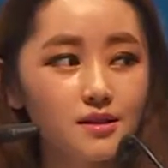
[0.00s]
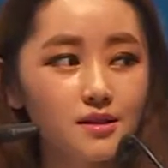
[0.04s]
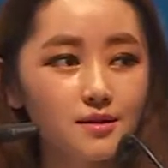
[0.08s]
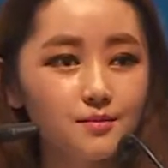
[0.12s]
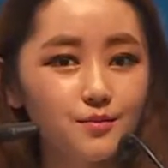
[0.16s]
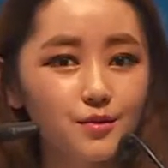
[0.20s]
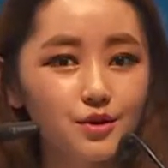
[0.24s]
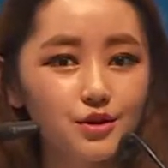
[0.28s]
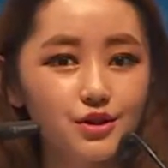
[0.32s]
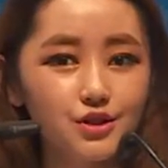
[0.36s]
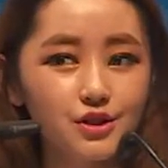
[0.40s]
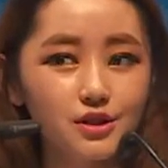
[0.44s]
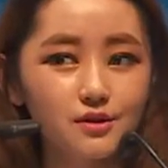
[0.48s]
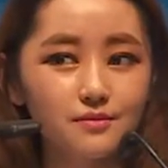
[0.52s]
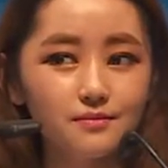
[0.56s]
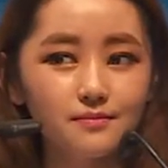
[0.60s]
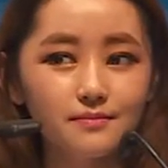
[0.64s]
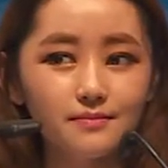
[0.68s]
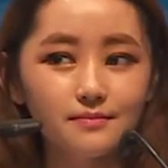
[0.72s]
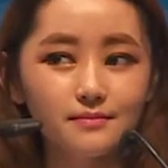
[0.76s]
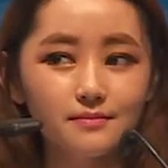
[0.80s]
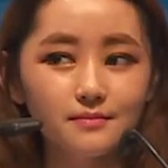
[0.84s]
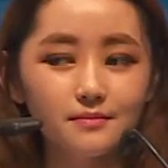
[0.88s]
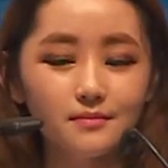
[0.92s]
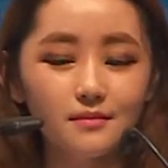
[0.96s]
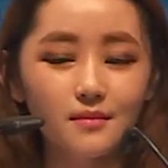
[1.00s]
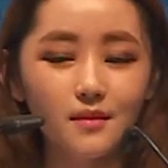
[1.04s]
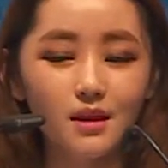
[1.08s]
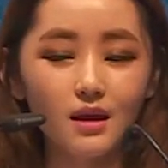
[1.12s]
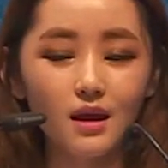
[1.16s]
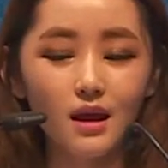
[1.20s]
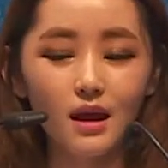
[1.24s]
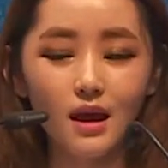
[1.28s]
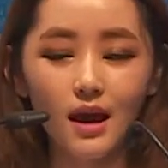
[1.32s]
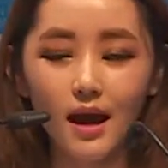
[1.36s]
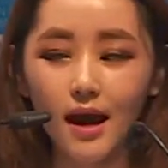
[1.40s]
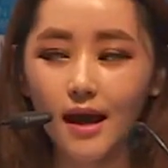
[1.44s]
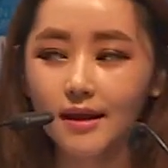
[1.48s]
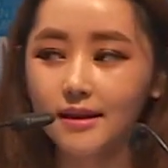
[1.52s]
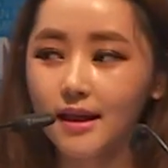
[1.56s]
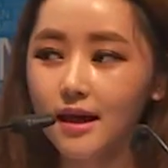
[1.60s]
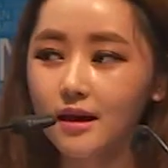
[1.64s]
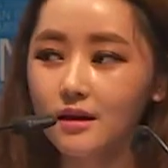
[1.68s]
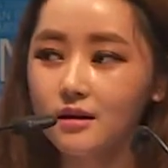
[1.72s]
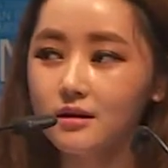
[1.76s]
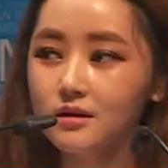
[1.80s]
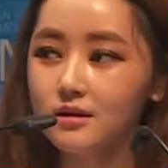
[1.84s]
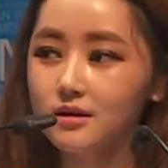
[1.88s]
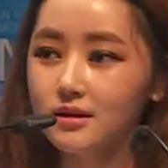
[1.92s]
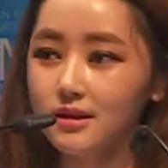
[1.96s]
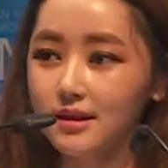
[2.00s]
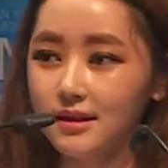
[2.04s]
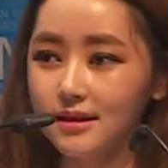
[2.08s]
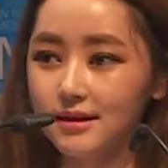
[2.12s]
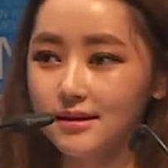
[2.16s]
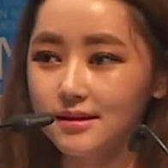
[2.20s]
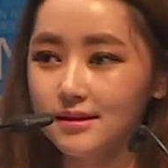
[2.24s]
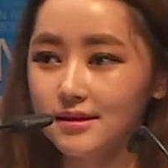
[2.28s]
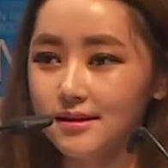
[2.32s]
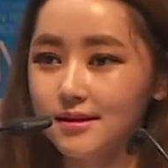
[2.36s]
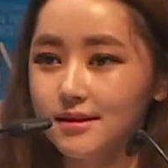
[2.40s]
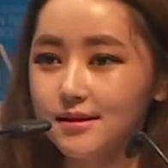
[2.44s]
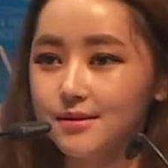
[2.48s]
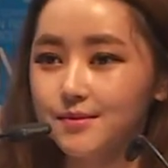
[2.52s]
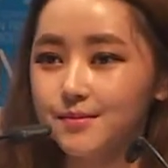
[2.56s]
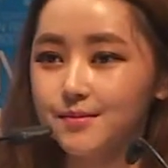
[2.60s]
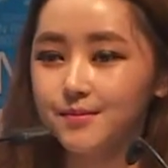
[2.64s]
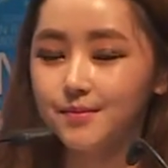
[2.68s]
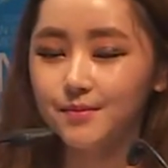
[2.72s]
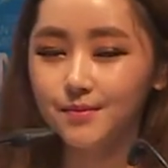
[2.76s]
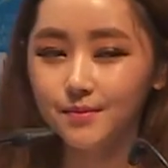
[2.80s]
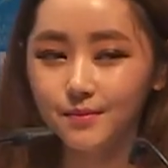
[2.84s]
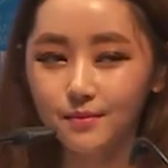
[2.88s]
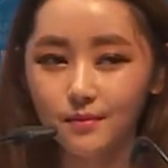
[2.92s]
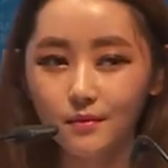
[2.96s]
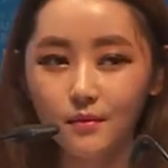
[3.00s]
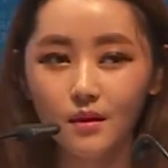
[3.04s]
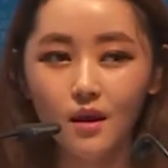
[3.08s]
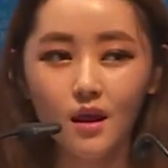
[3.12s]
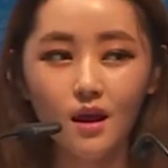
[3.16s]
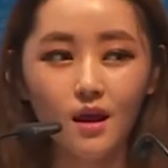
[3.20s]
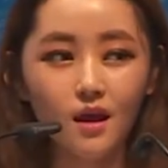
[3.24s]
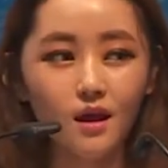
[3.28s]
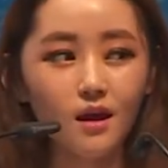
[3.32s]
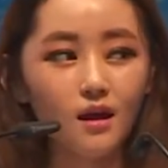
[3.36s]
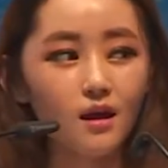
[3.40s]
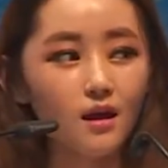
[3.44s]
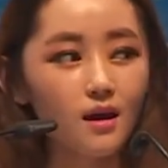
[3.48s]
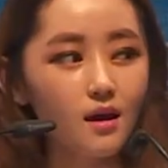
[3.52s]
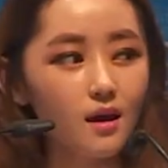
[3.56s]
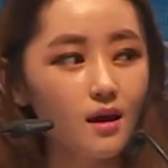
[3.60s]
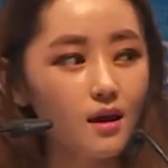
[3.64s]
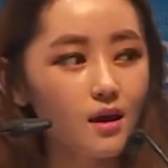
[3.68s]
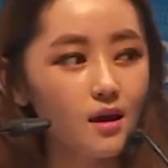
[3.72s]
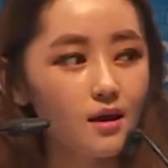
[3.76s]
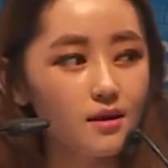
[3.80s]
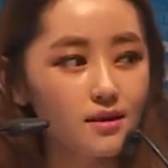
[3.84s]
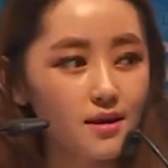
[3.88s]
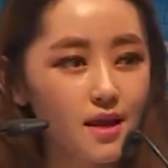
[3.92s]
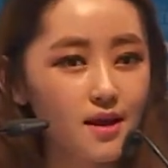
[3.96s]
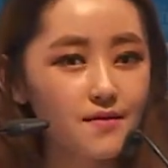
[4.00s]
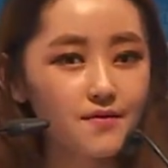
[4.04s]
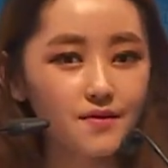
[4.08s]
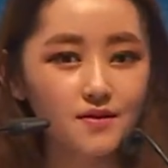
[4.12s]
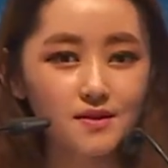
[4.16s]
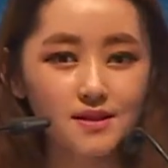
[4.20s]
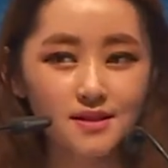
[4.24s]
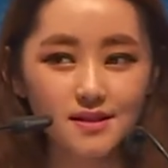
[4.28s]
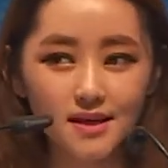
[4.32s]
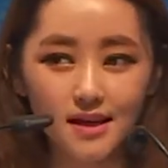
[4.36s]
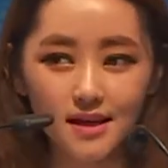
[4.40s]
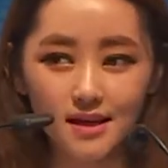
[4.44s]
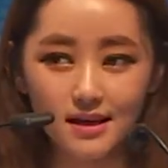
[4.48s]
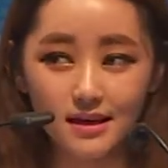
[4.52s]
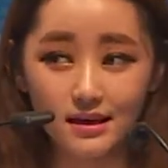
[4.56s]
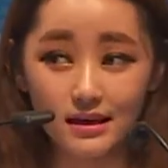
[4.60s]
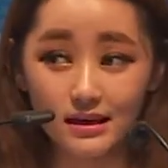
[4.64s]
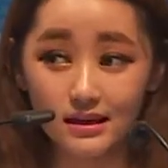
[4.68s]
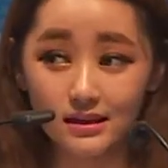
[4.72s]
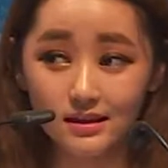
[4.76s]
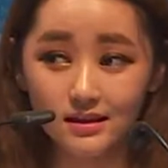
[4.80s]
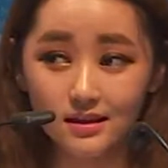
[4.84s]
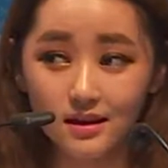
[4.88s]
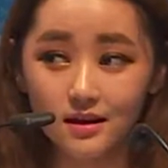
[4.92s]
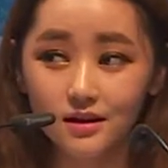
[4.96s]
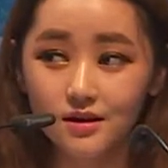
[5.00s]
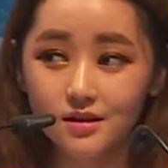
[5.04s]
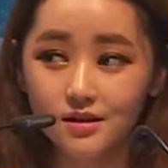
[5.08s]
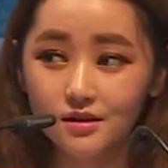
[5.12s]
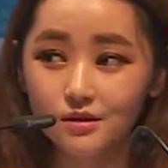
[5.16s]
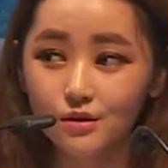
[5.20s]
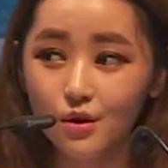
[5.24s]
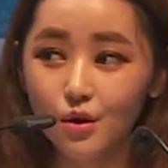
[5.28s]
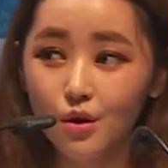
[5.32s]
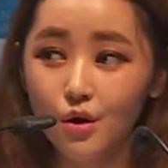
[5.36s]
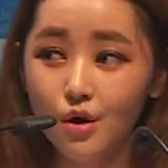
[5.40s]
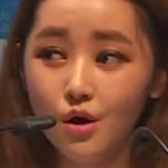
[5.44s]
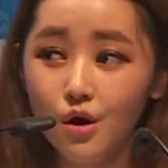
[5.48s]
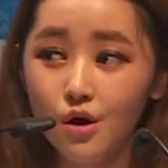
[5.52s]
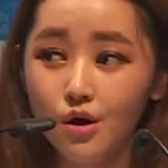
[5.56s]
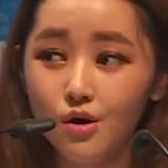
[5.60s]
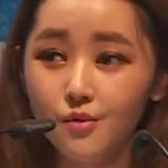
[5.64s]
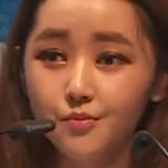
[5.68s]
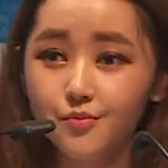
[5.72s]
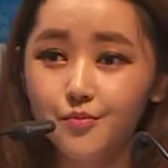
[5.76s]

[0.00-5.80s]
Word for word: Museum. And I heard this Never say there's no hope.